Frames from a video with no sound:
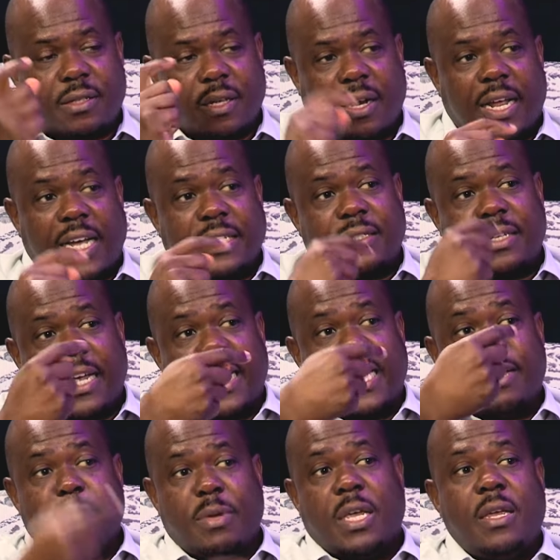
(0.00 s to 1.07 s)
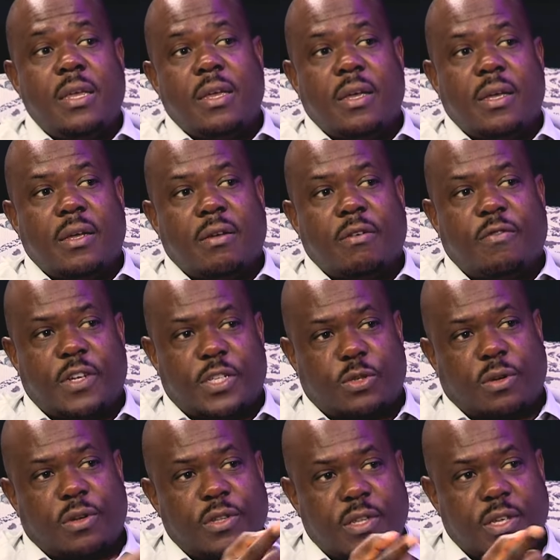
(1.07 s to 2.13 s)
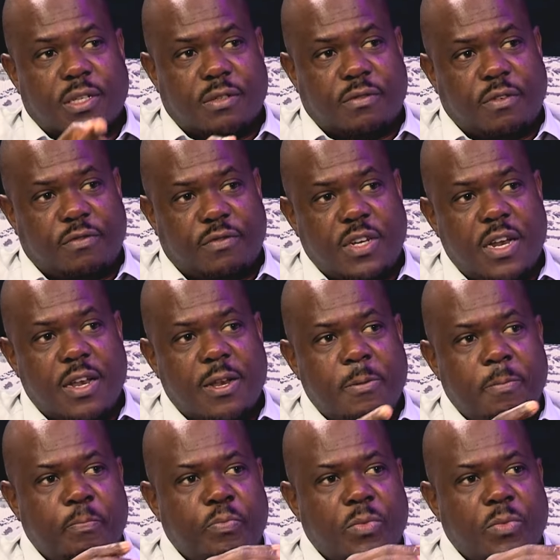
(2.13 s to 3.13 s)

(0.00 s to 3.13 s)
it's the last enemy, 1 Corinthians 15.